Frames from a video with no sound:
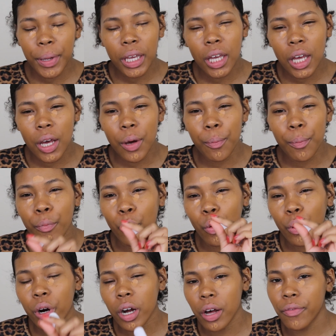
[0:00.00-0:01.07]
bit
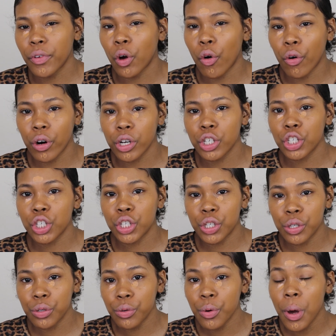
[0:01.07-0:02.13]
more of an orange
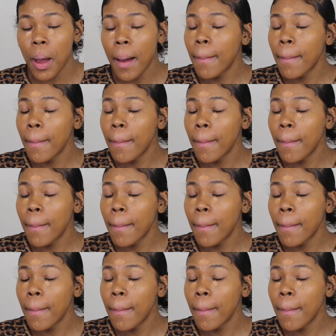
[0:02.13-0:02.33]
hue.